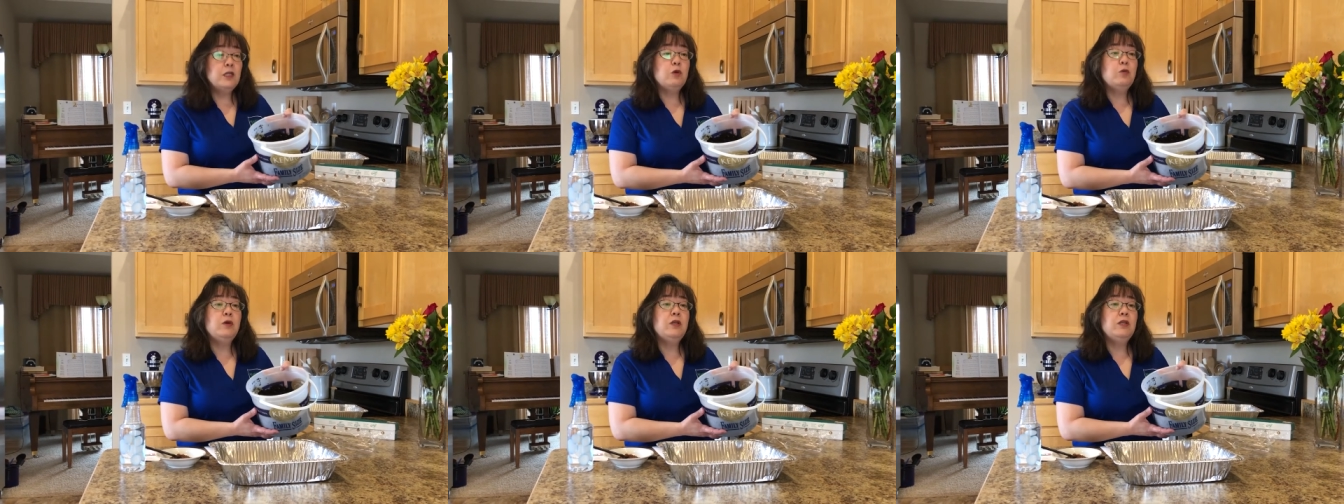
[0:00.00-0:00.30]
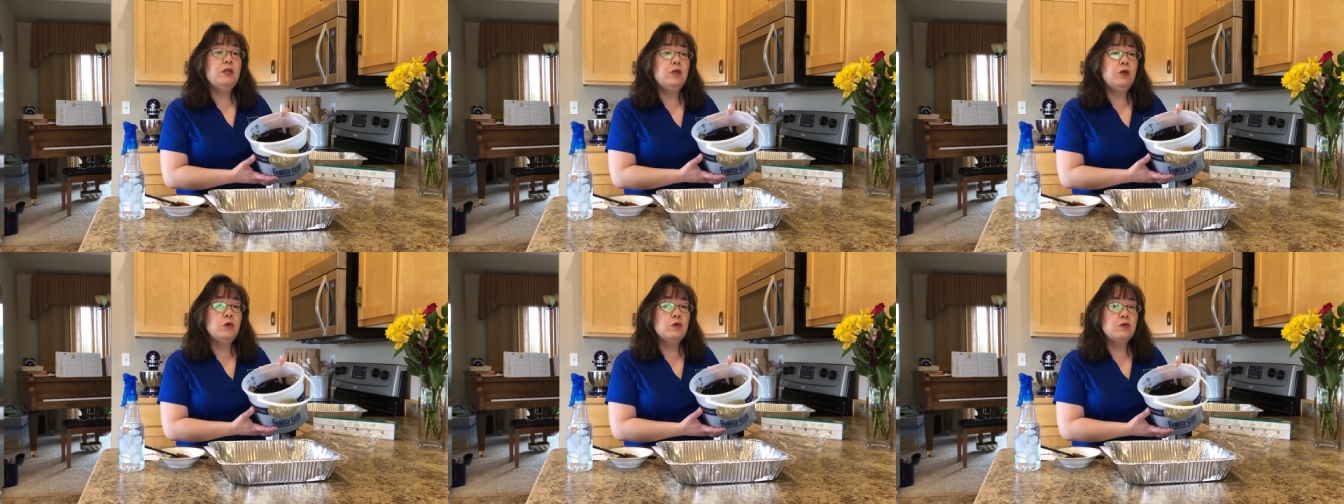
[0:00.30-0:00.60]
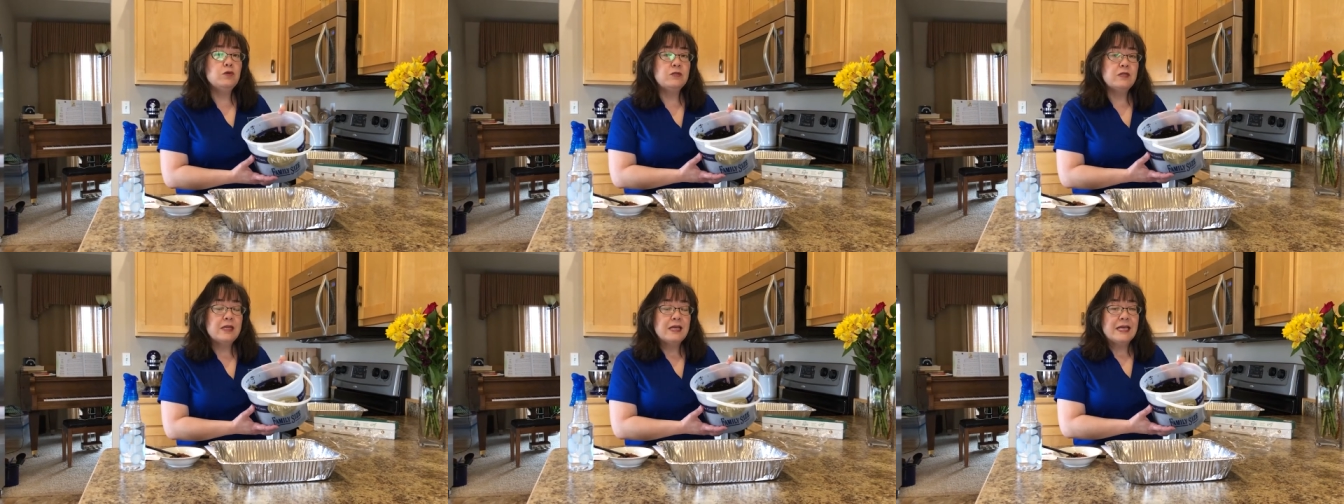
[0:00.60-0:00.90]
you would
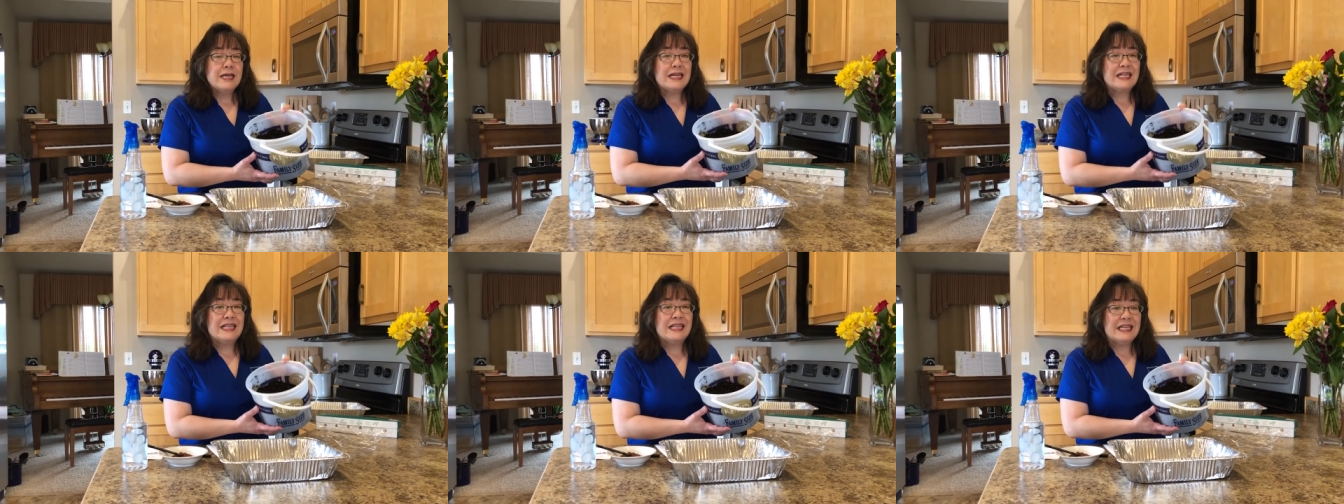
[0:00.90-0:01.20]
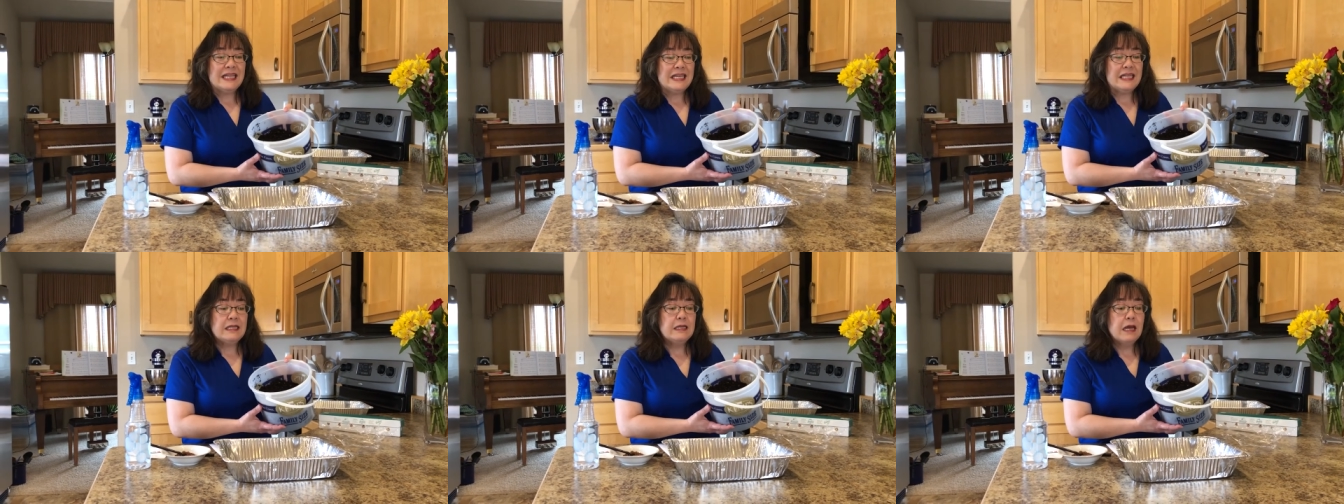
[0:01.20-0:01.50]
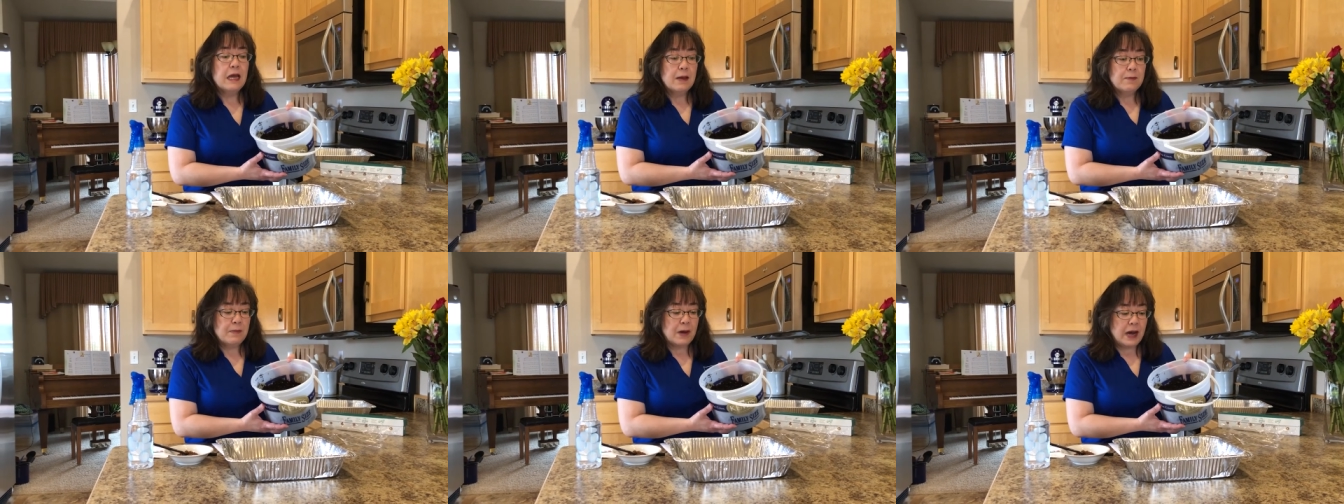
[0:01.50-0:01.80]
use
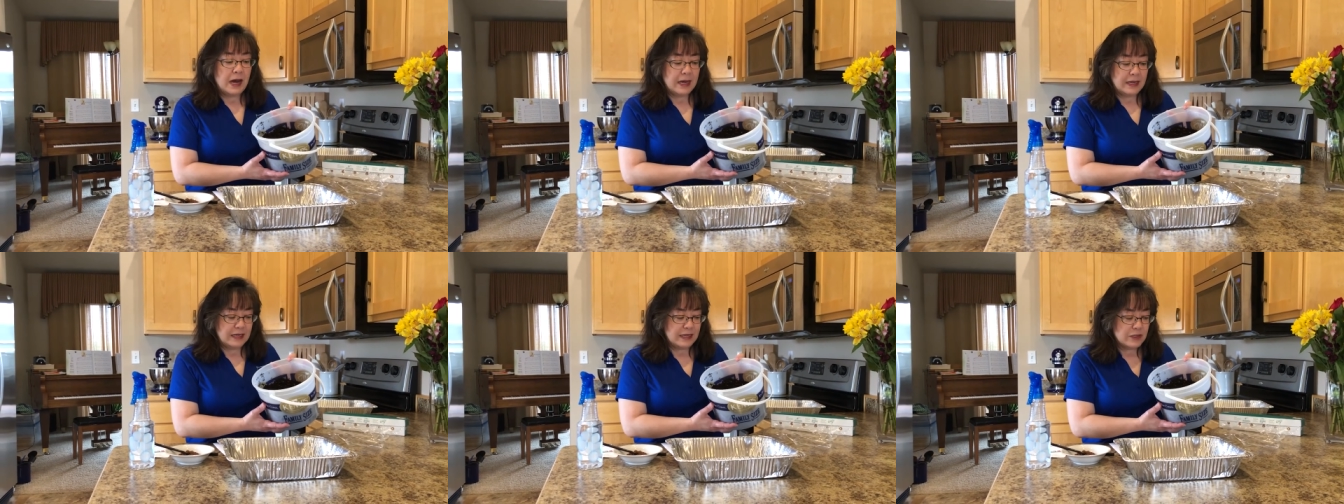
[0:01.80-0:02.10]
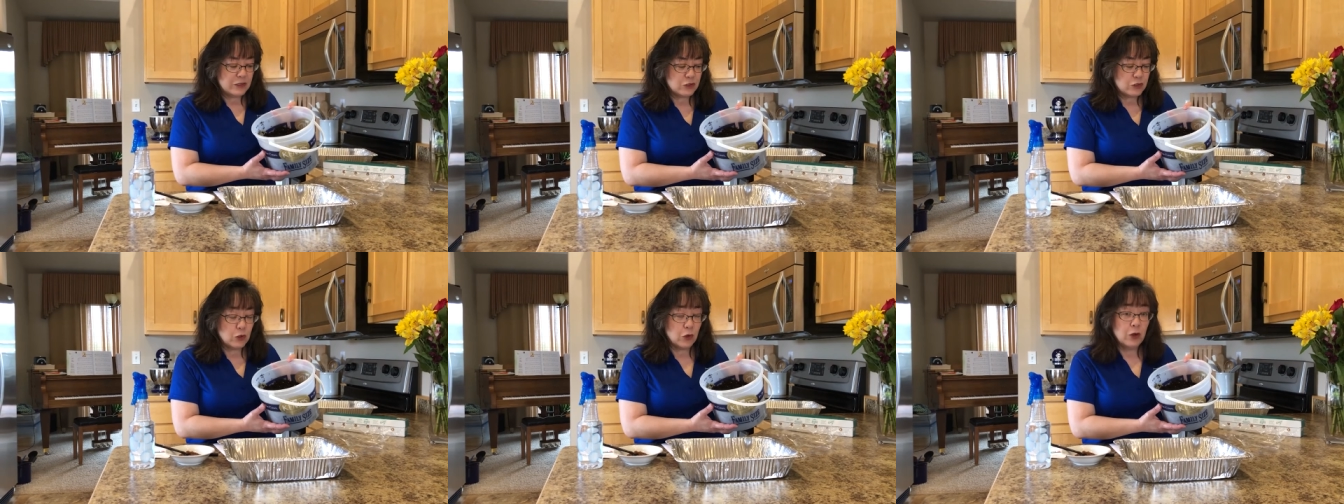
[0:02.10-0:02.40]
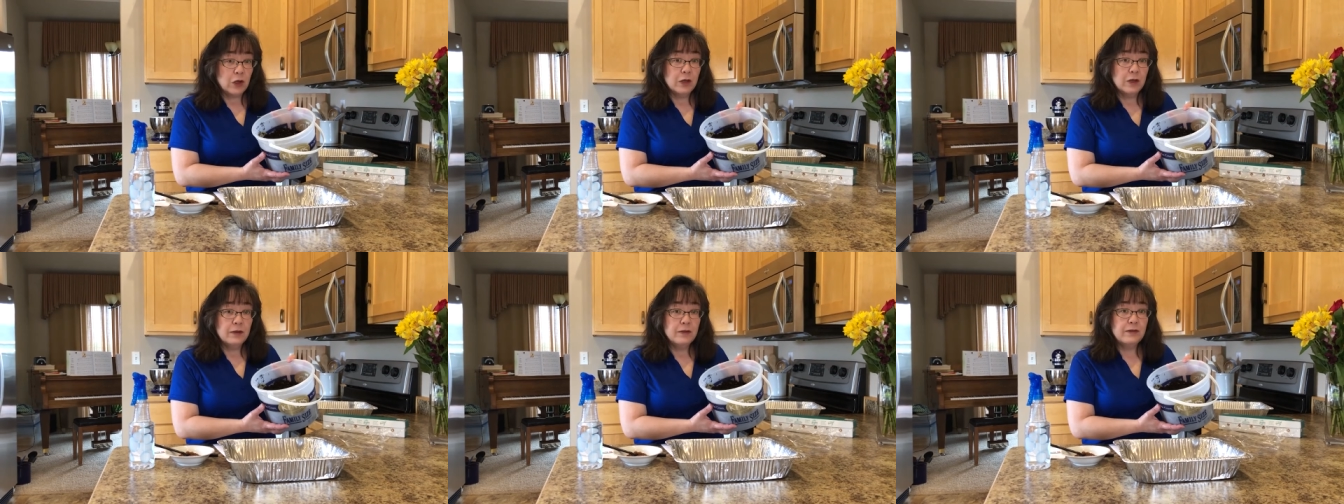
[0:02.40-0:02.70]
clean potting
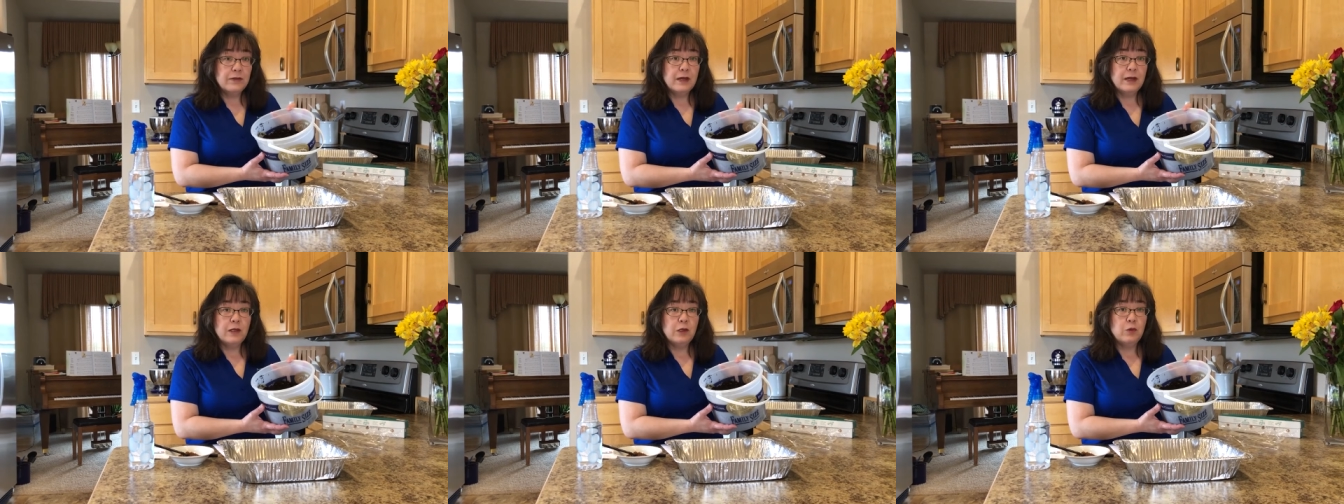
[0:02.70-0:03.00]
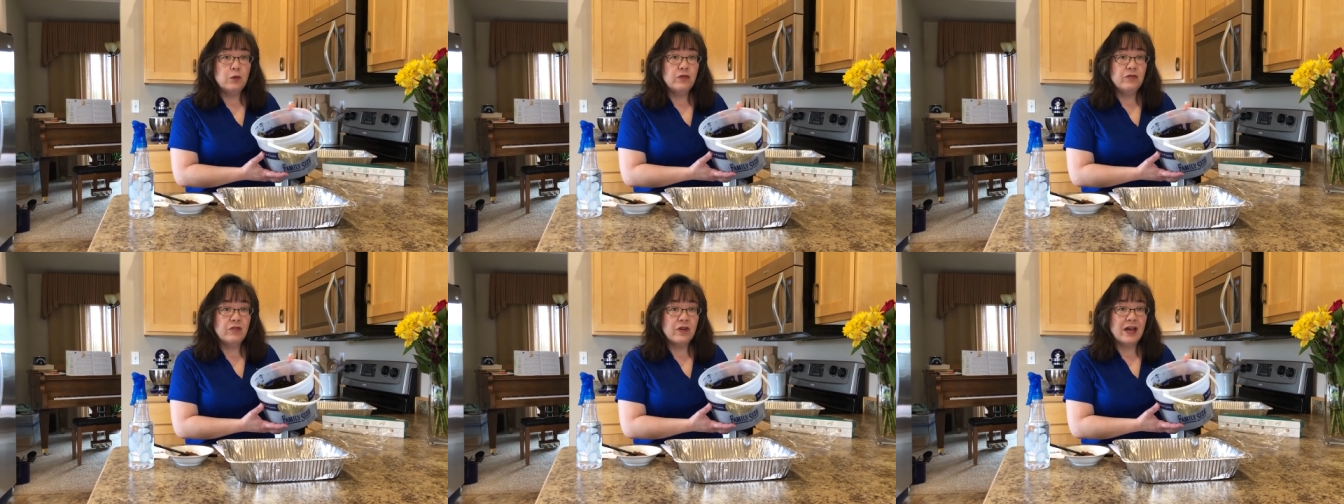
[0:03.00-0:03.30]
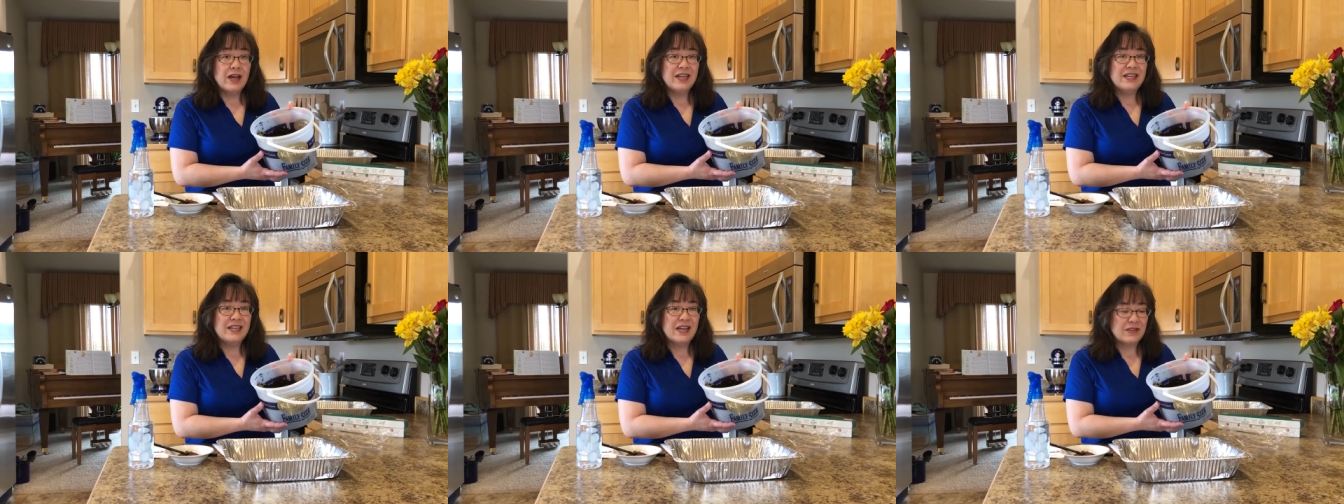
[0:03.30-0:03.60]
soil that you would
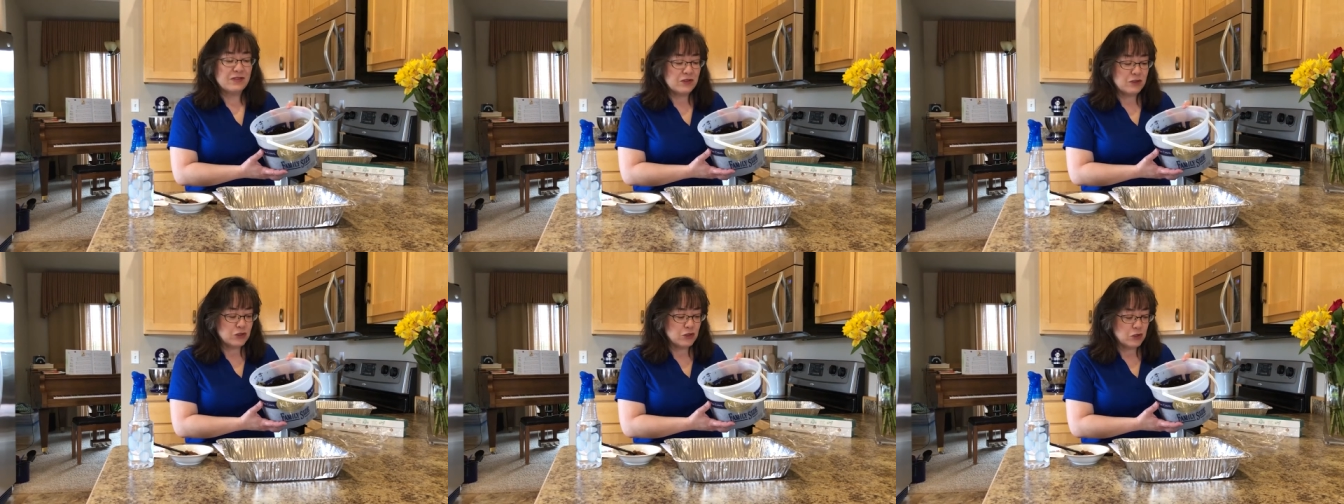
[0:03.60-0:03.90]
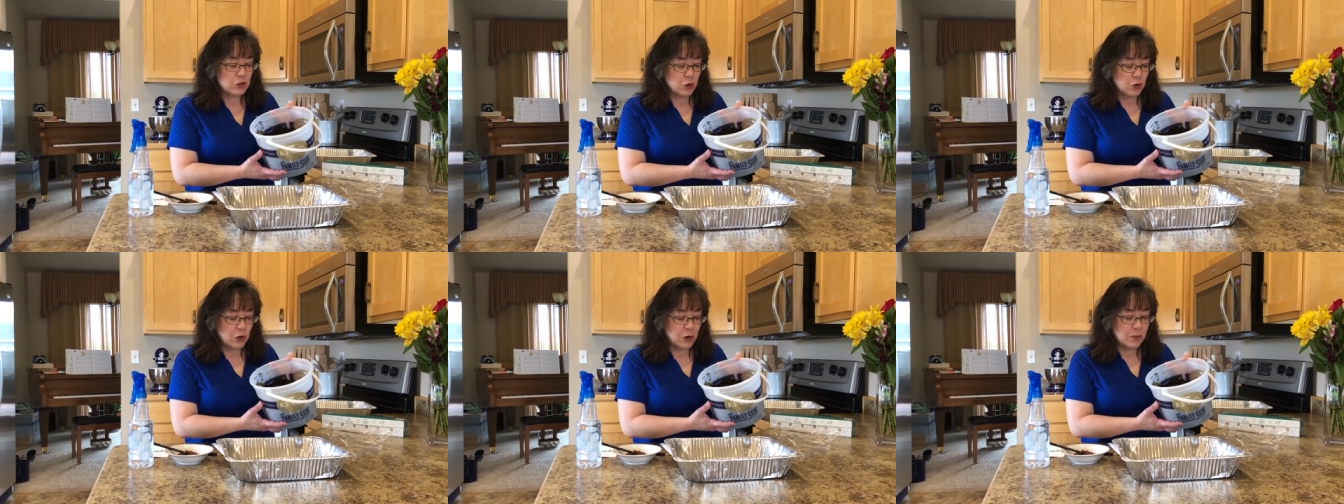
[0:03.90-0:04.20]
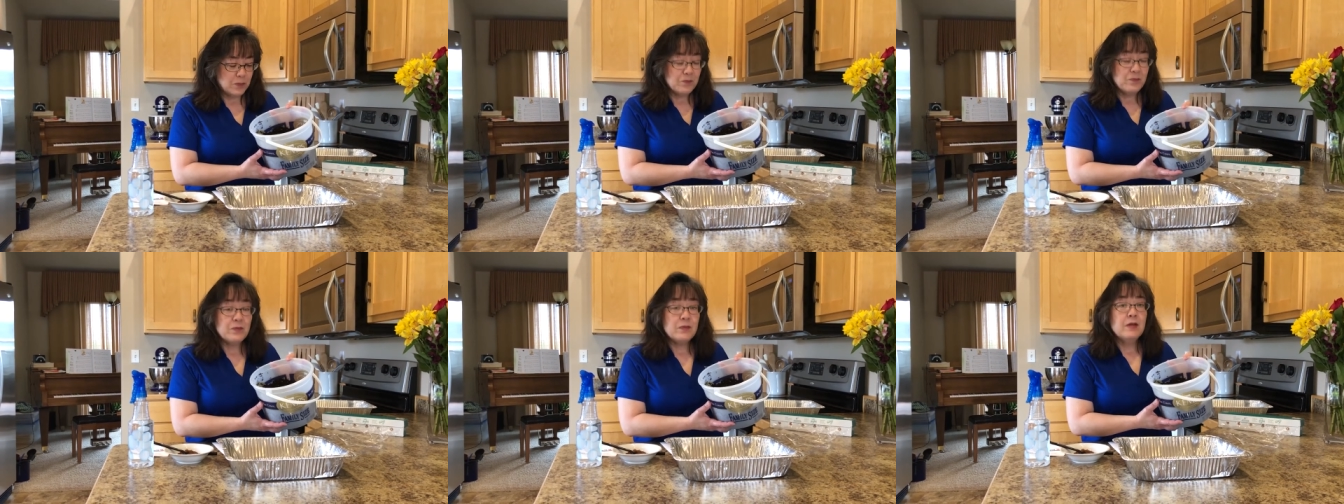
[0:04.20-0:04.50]
find at the store.